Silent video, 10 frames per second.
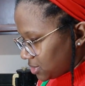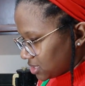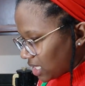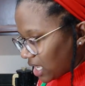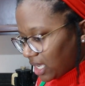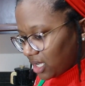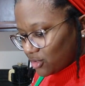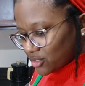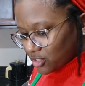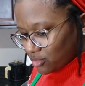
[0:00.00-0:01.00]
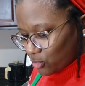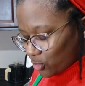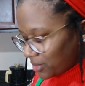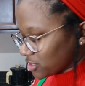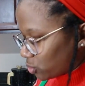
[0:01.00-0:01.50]
Is it hot or is it warm?
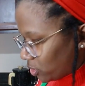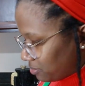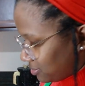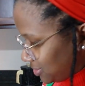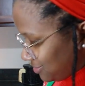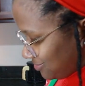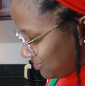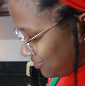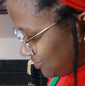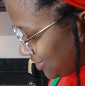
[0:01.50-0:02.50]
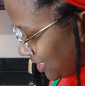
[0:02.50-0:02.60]
It's warm.